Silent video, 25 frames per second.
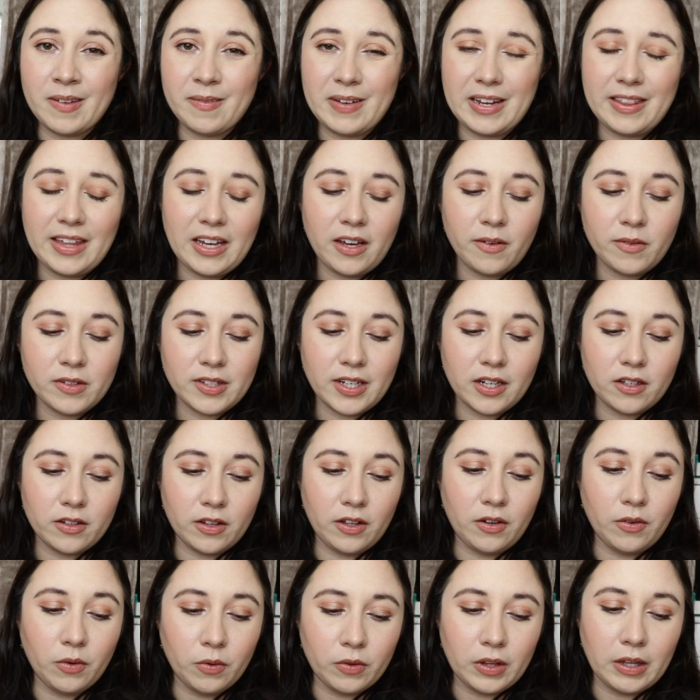I think it was like
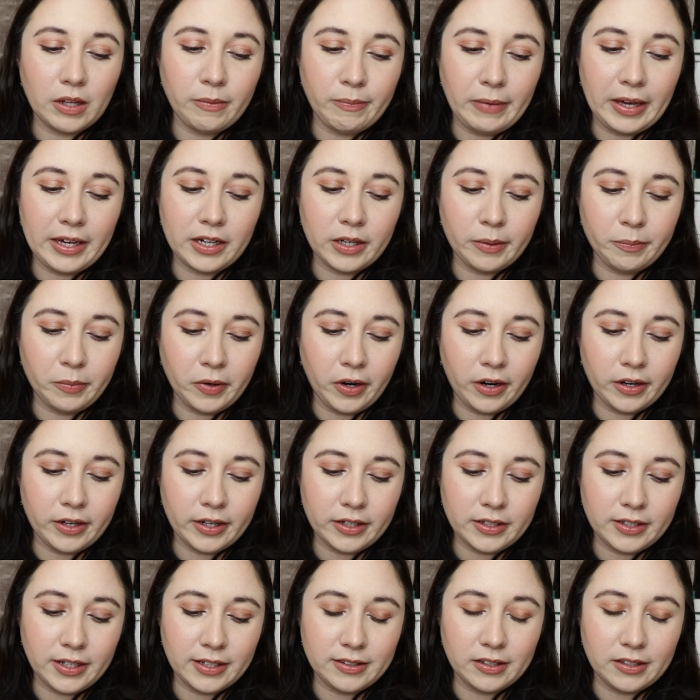the only makeup
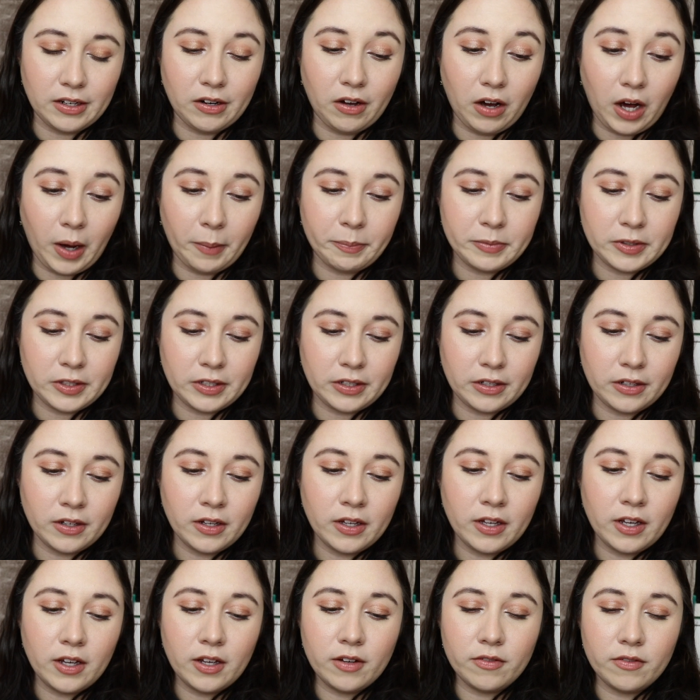product as an option
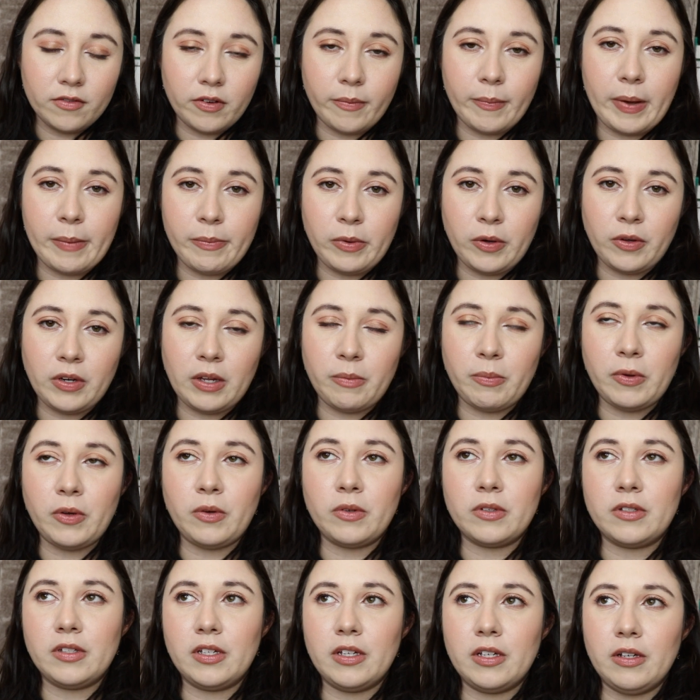for my beauty
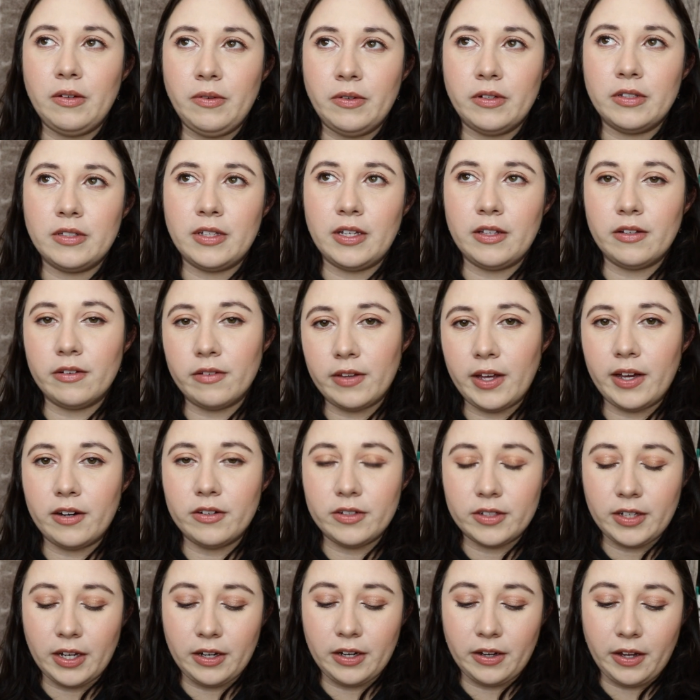boost. It was either that or
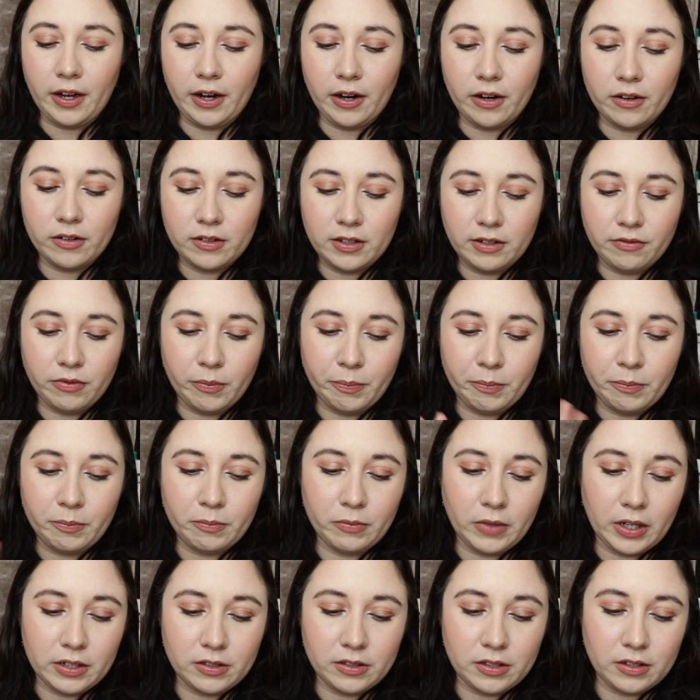skincare,
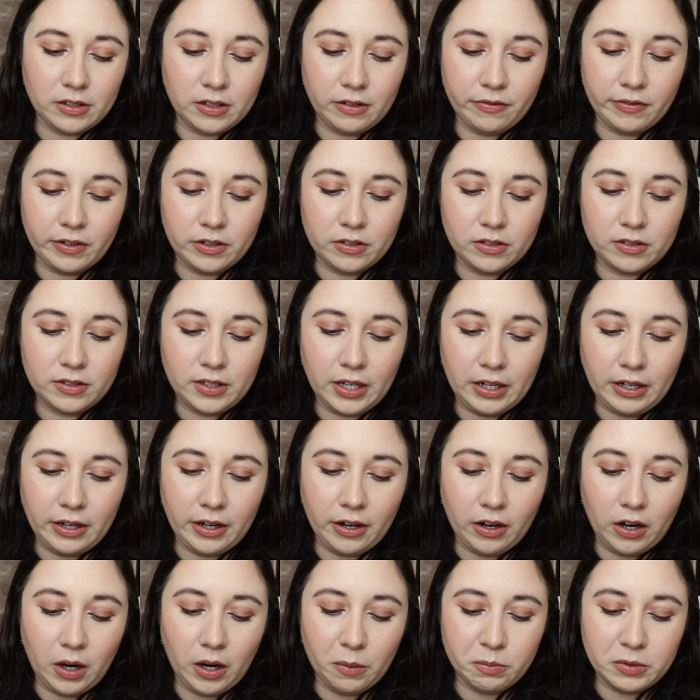lots of different
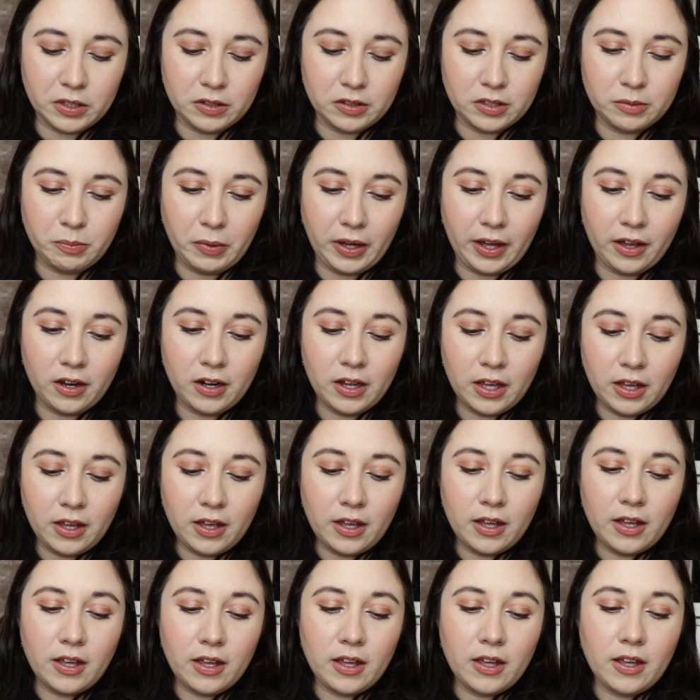skincare options, but
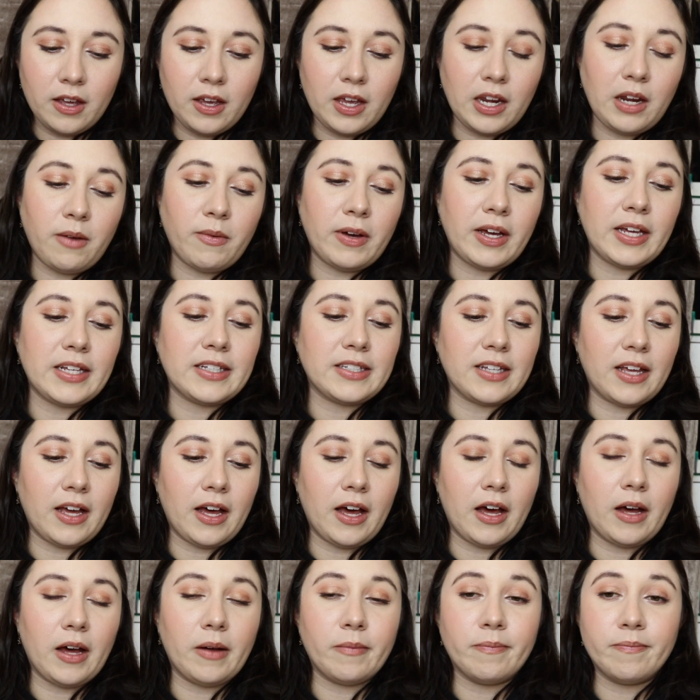anyways,
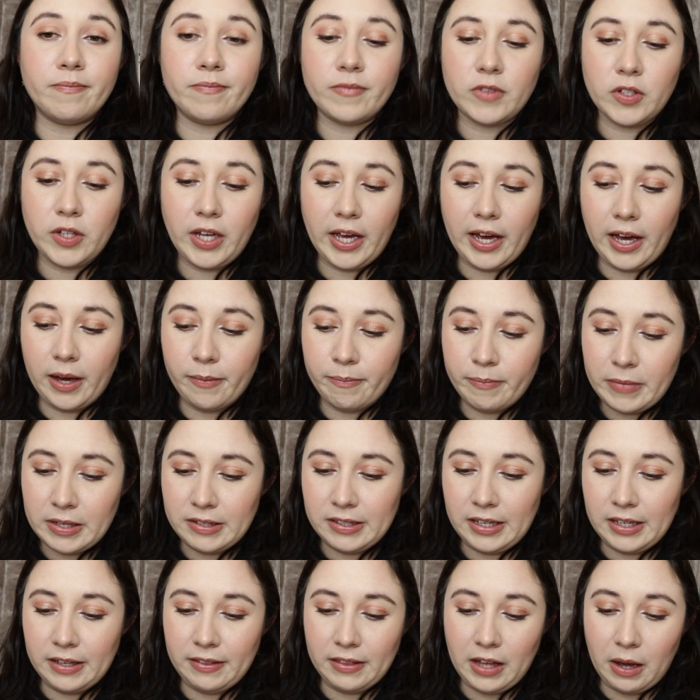so yeah, I'm
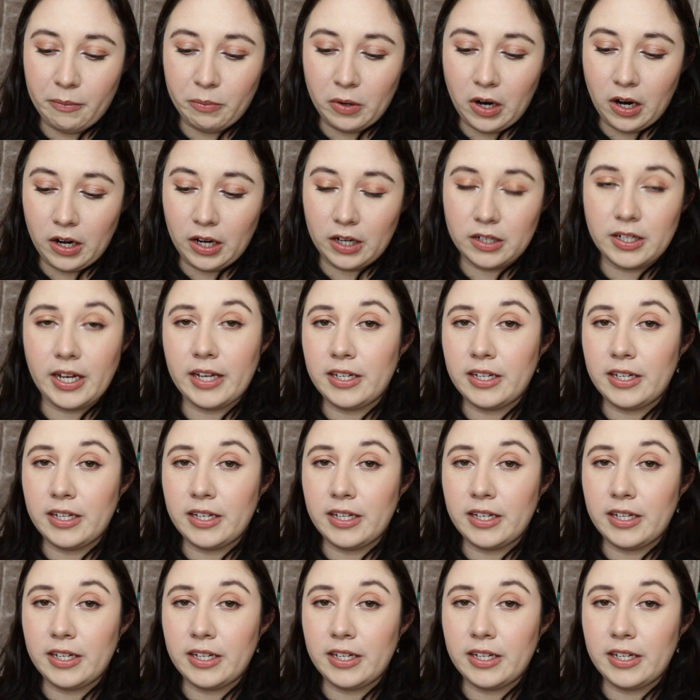missing that product.